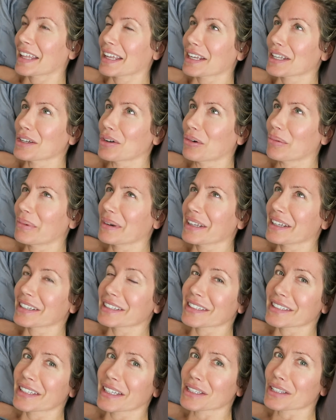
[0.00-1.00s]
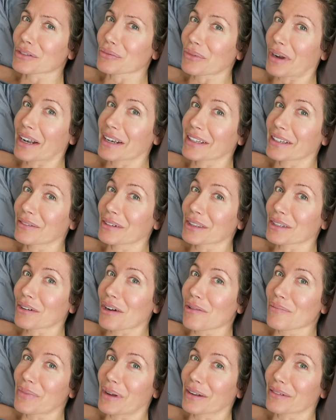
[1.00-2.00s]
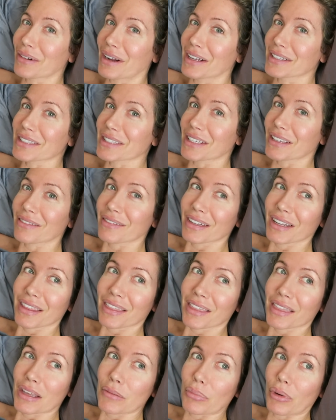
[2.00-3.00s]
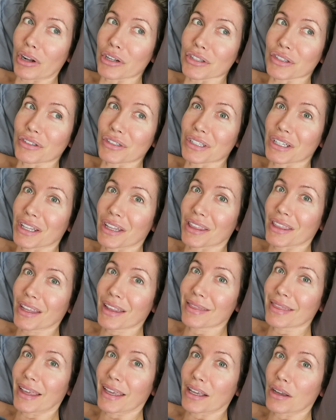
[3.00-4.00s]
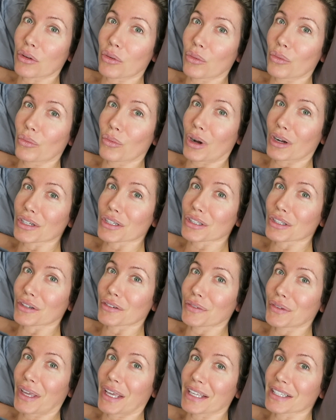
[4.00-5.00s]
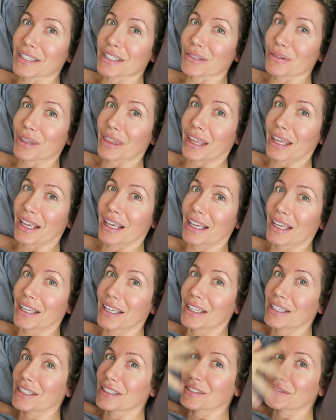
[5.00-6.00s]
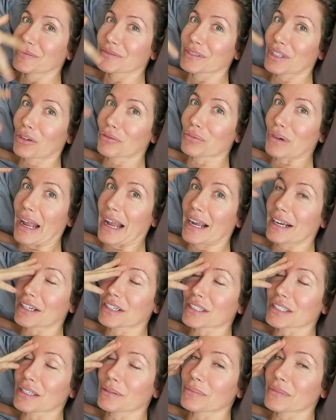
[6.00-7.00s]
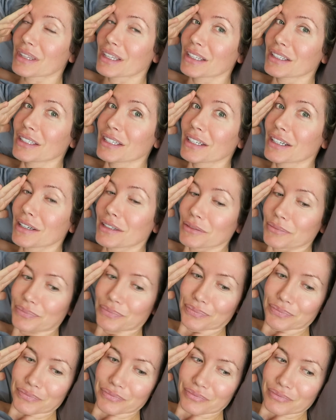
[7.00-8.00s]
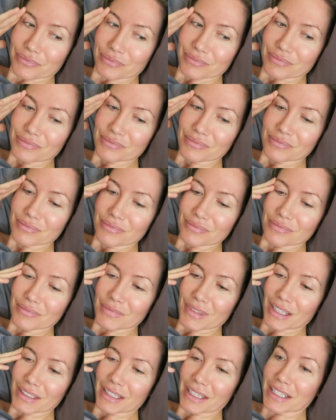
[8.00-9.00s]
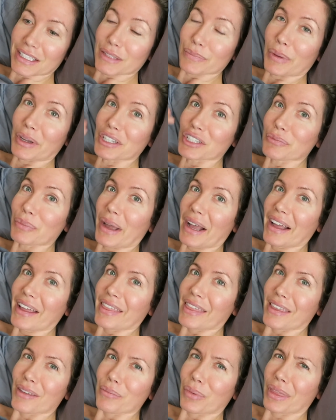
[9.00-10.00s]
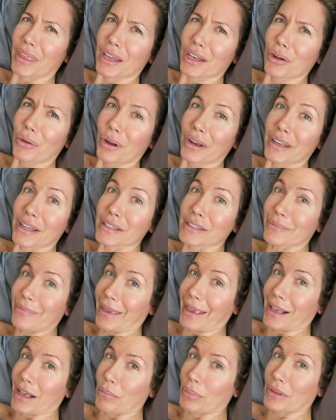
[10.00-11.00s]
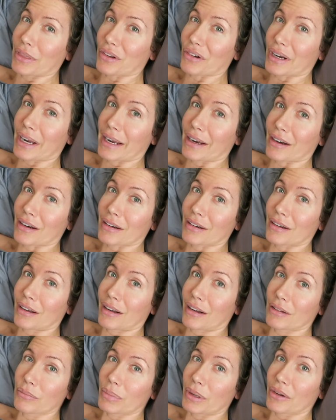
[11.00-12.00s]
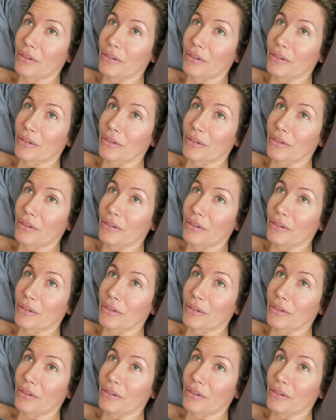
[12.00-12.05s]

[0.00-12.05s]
Like nobody gets ready when they're on bed rest. Like if anything, they brush their teeth and like wash their face with like a rag or something, you know, like a sponge bath. But like no one does makeup in their hair on